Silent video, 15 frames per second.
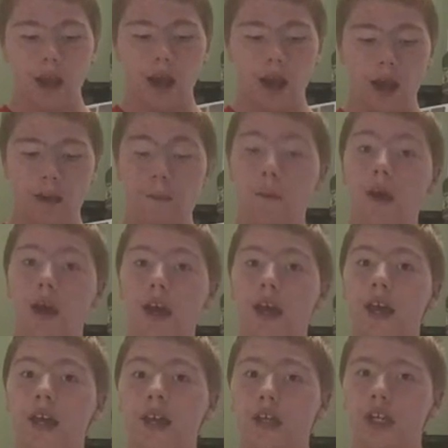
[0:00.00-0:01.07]

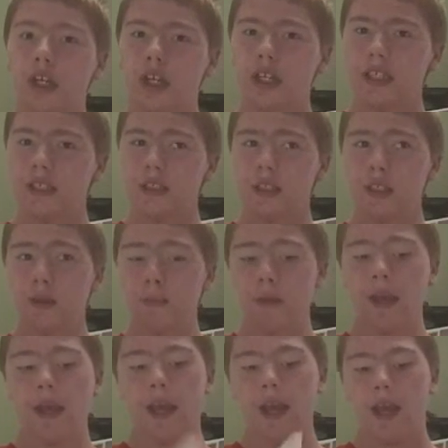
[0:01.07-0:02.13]
A cookie
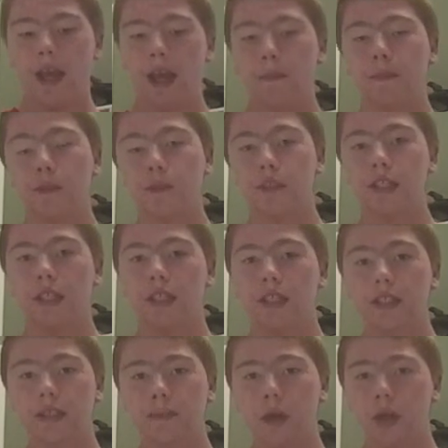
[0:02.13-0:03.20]
scoop. I'm using a
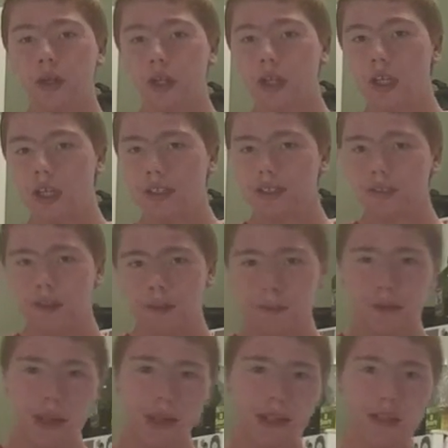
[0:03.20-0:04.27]
small cookie
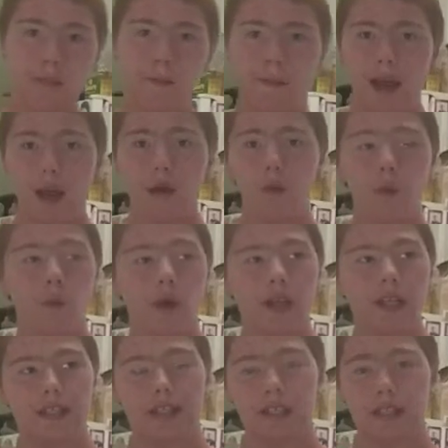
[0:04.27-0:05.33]
scoop that's about
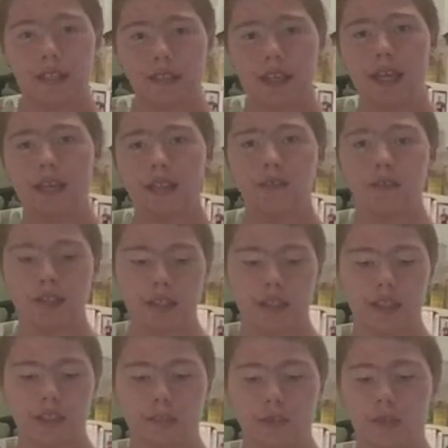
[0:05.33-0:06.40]
the size of a
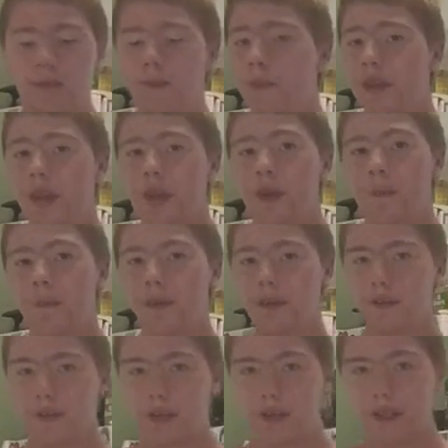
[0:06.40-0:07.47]
teaspoon, but
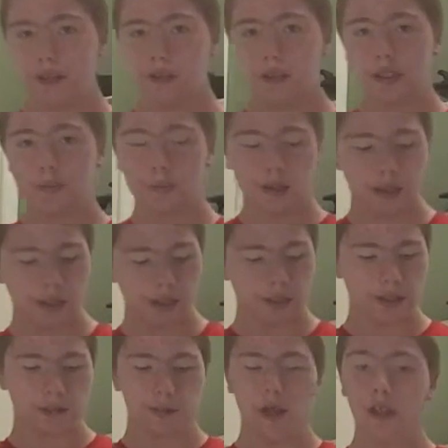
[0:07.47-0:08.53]
you can use bigger,
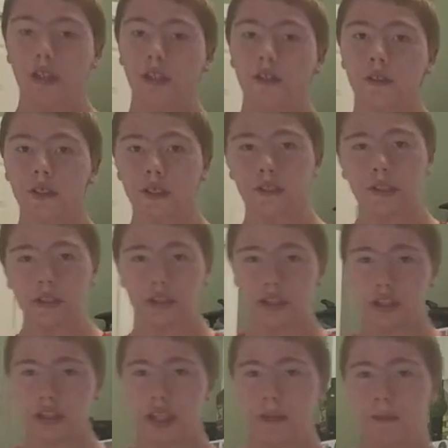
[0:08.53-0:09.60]
smaller, or you can
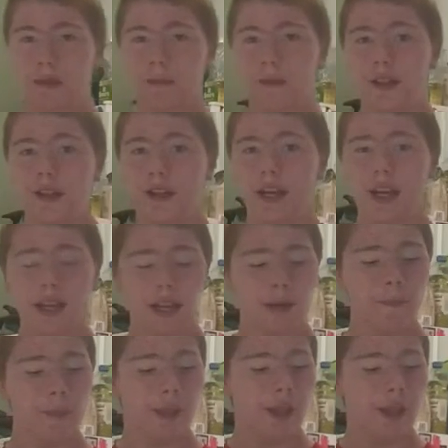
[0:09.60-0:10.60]
just shape them with your hand.